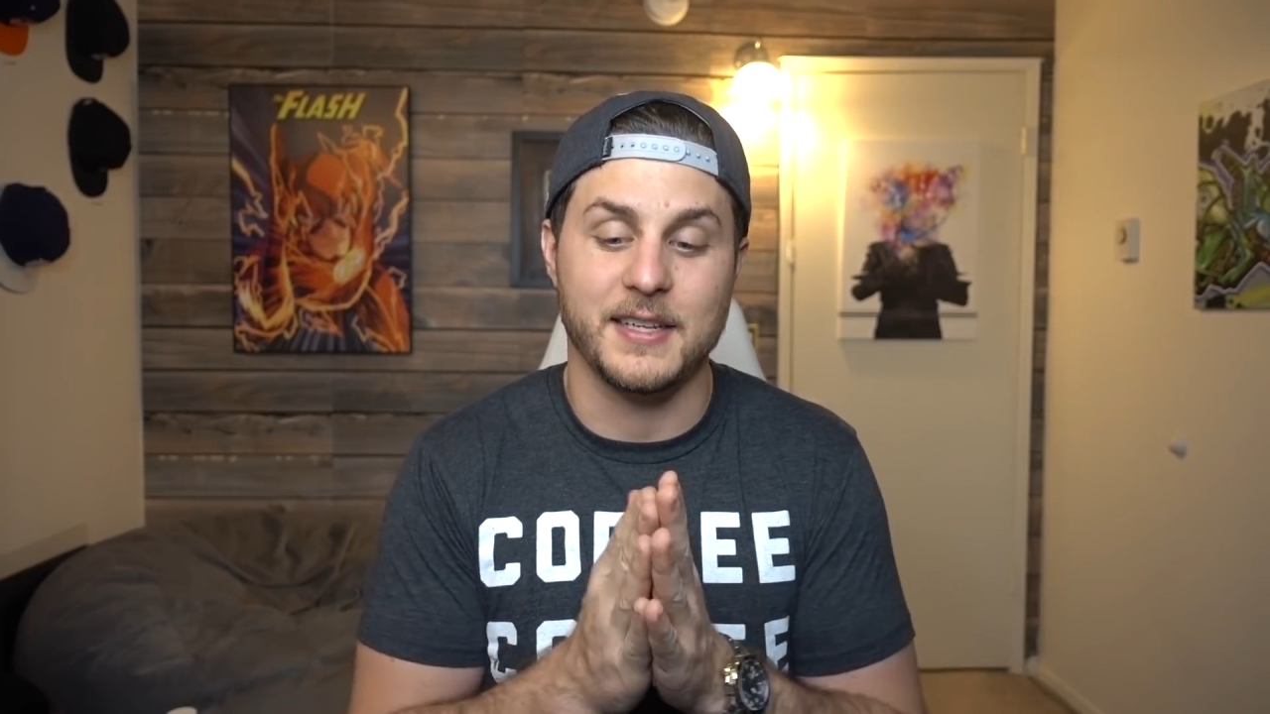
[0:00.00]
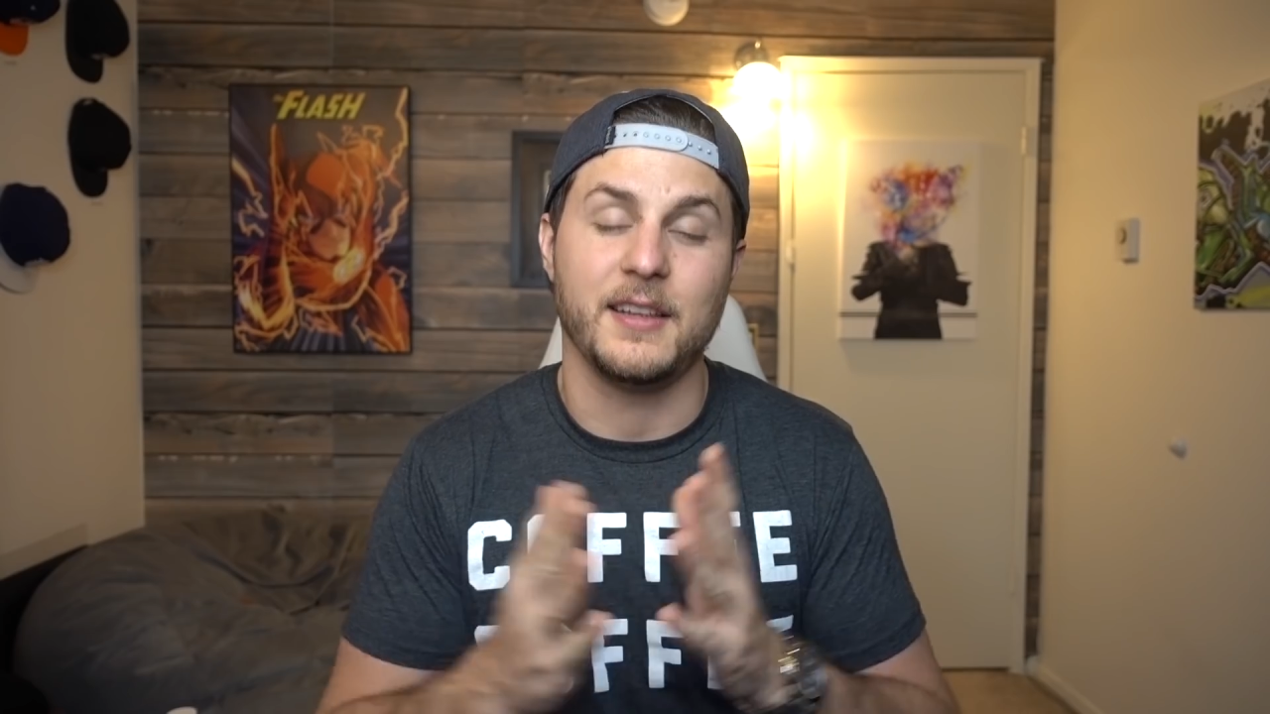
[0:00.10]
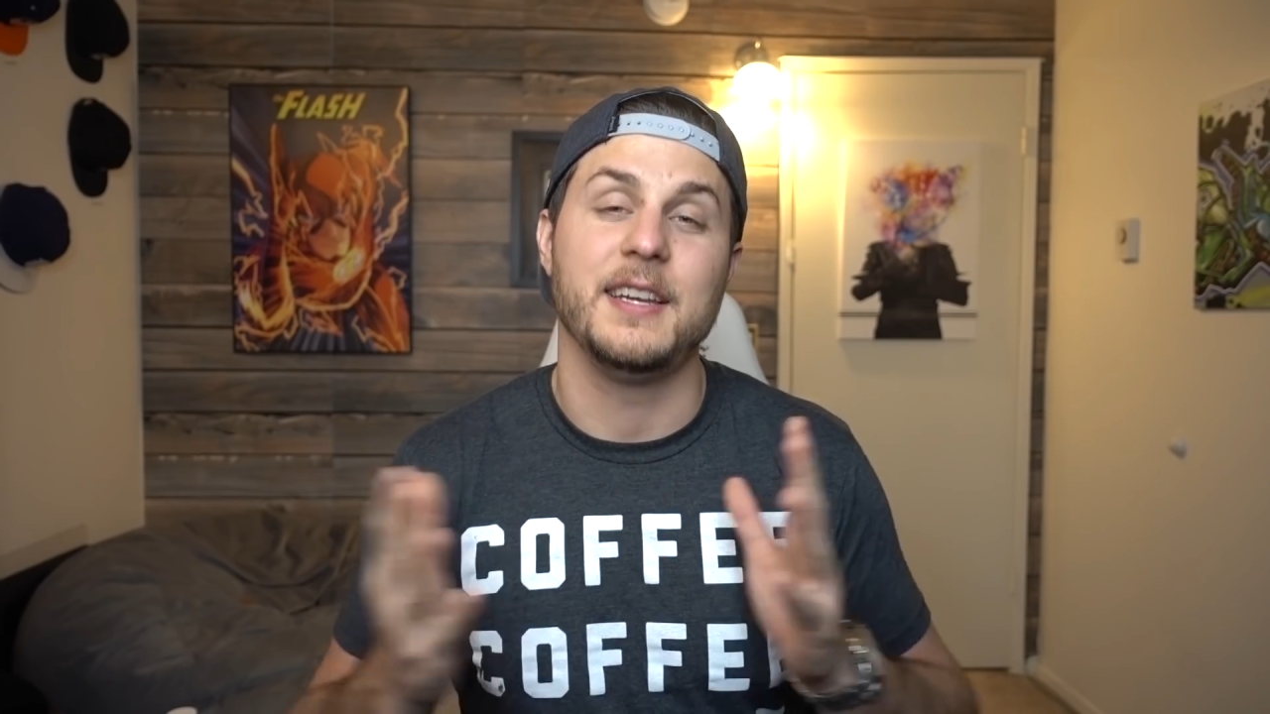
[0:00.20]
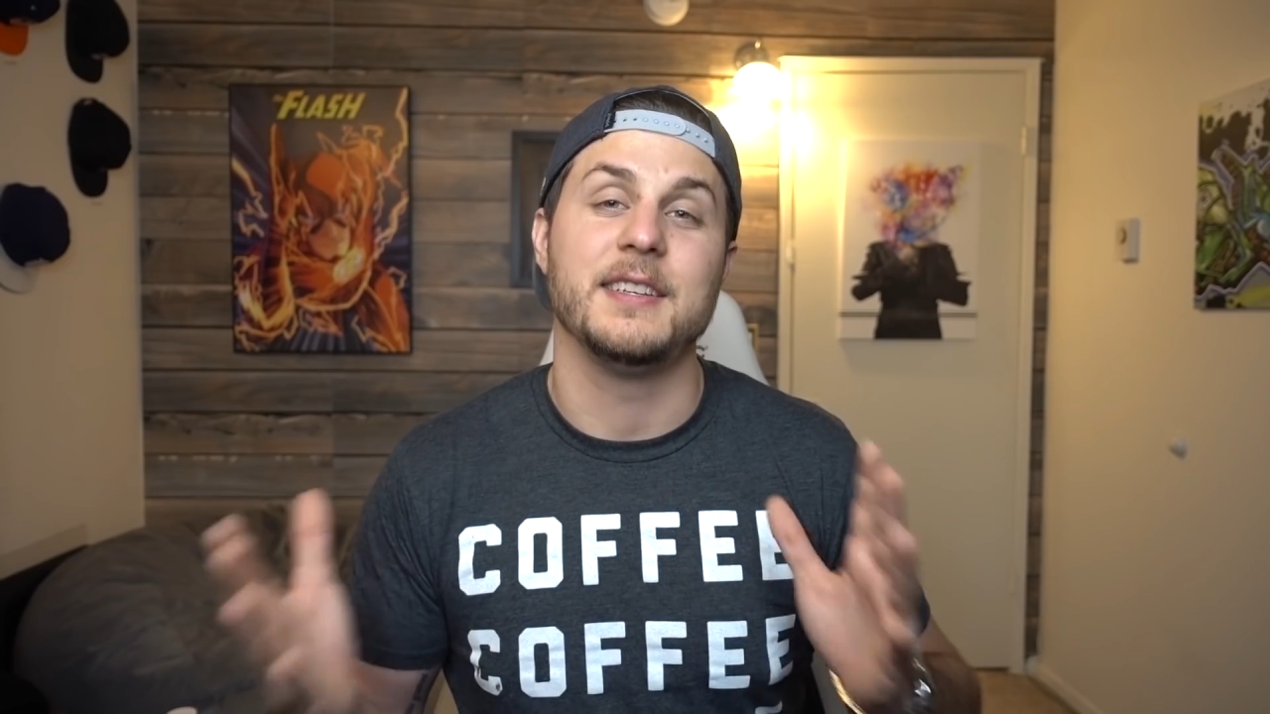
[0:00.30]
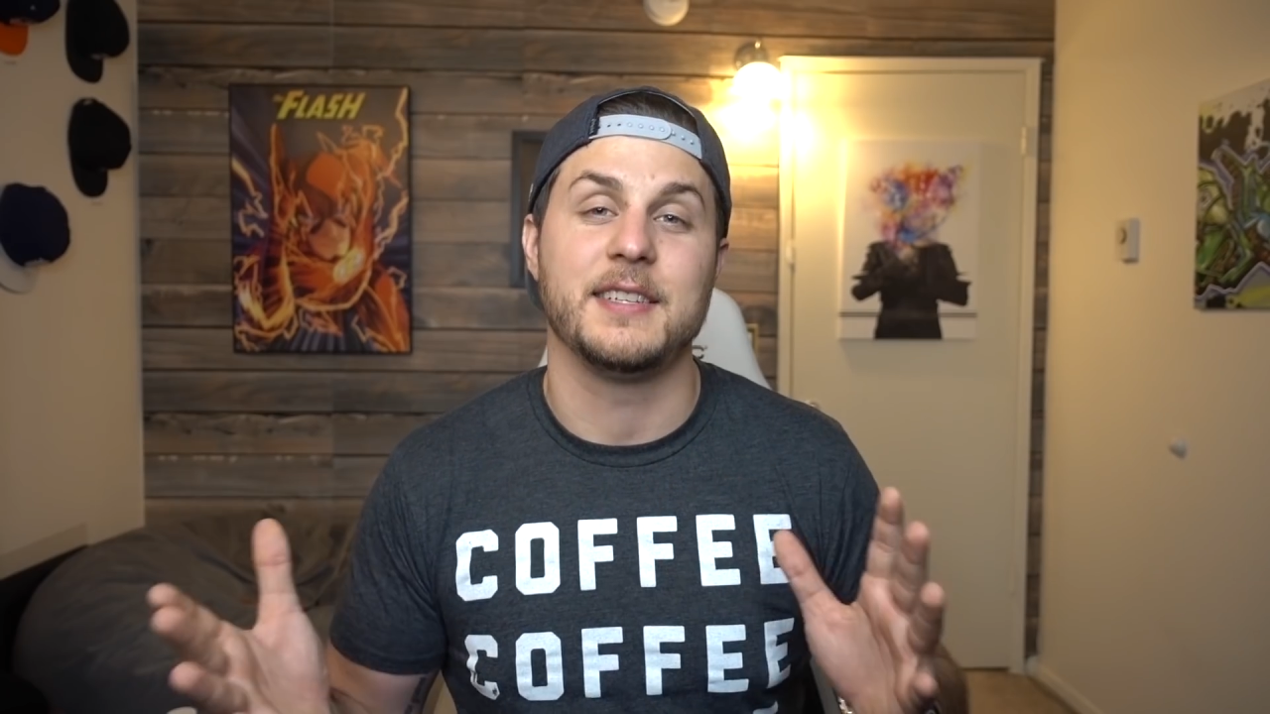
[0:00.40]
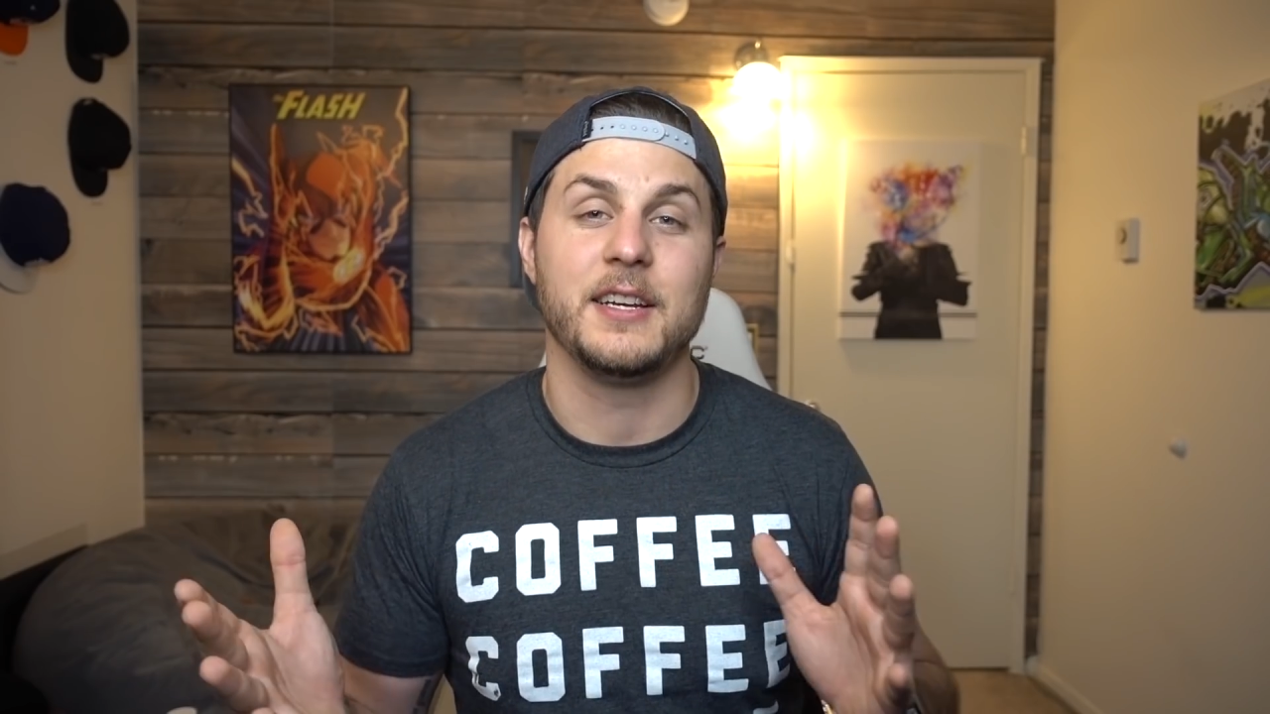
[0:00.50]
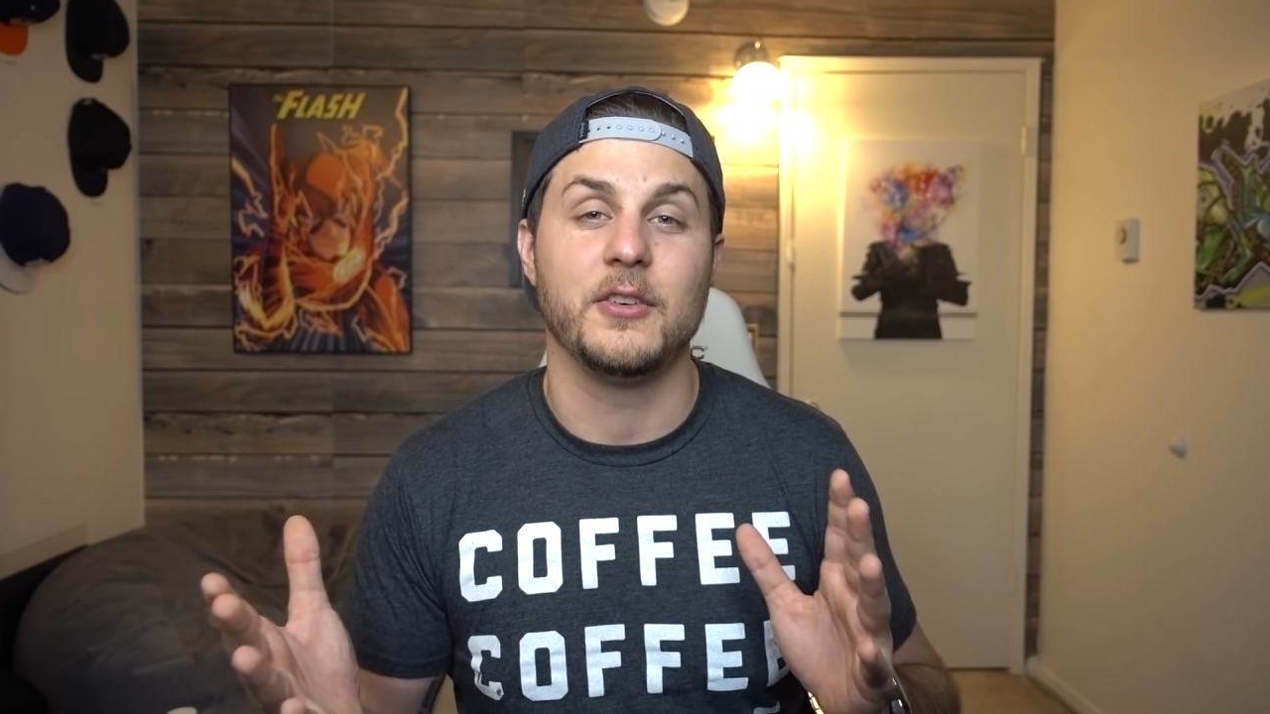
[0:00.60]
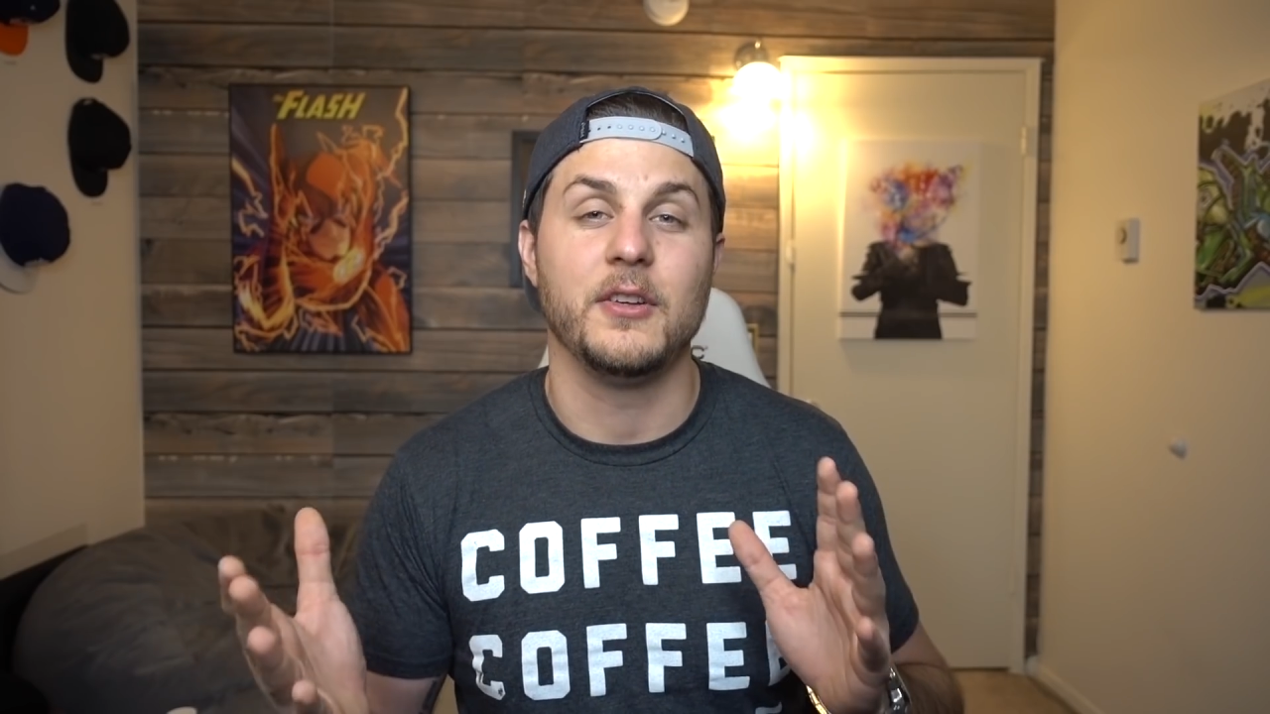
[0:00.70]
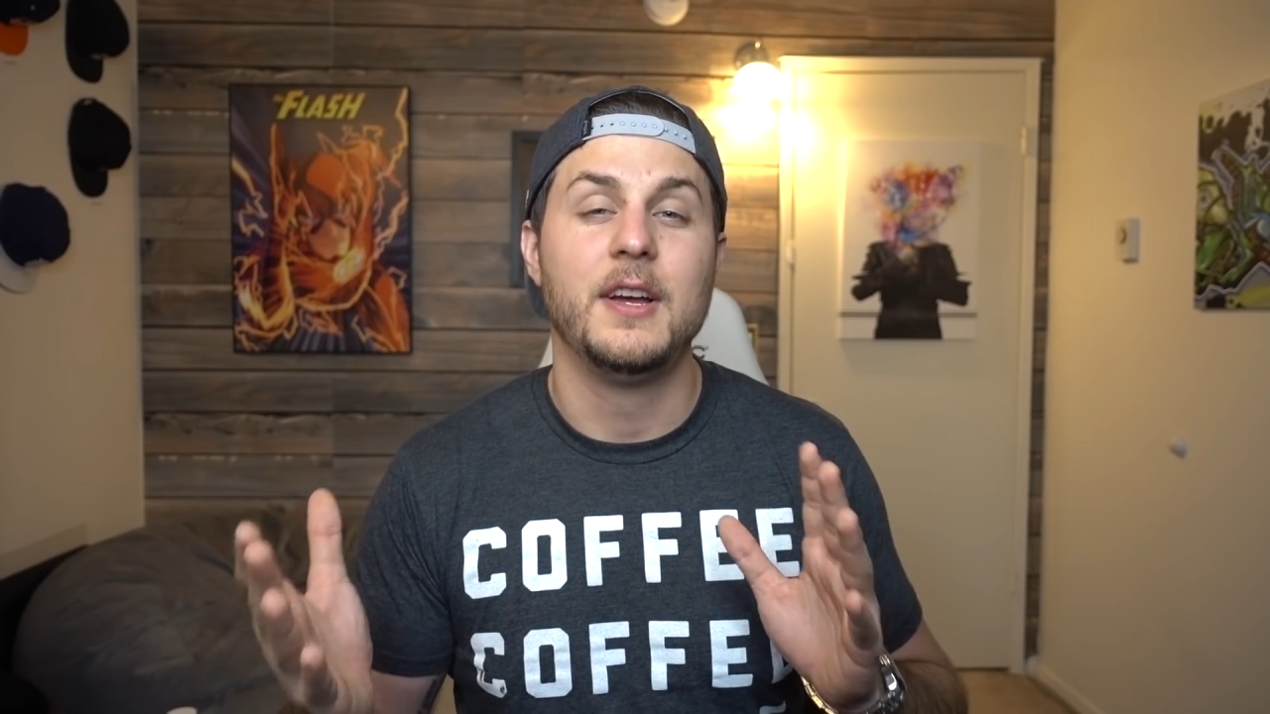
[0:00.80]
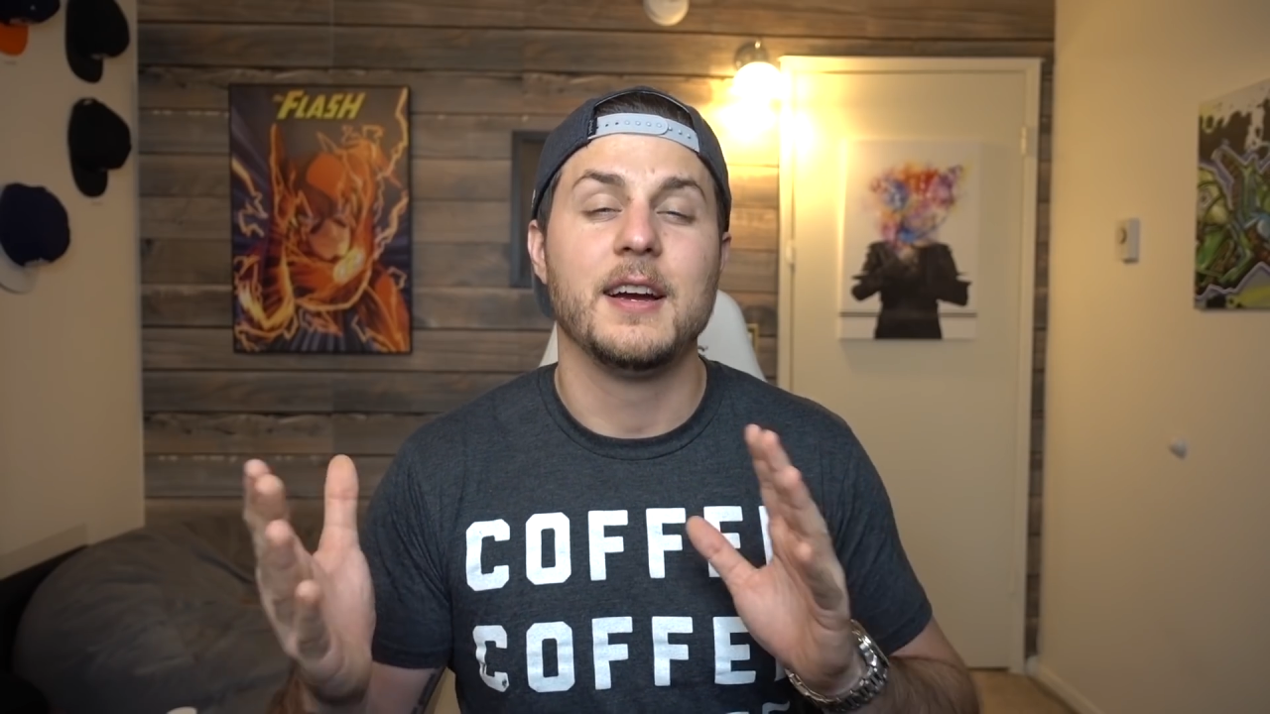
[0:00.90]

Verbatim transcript: the cleanest signal,